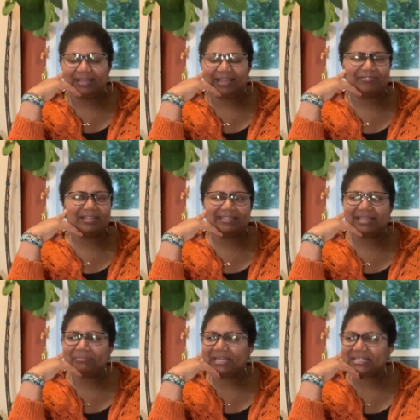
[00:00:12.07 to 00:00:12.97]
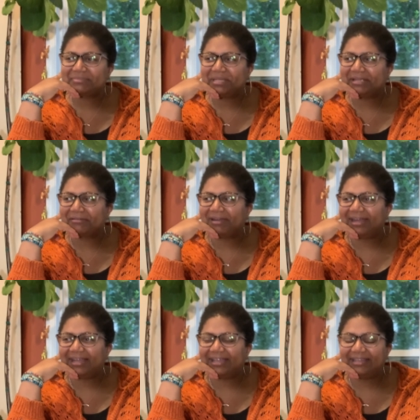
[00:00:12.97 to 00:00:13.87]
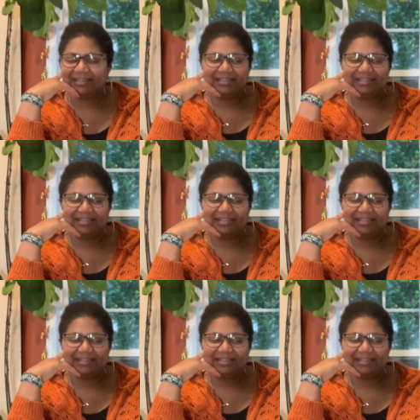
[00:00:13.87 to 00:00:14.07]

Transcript: everything makes me cry.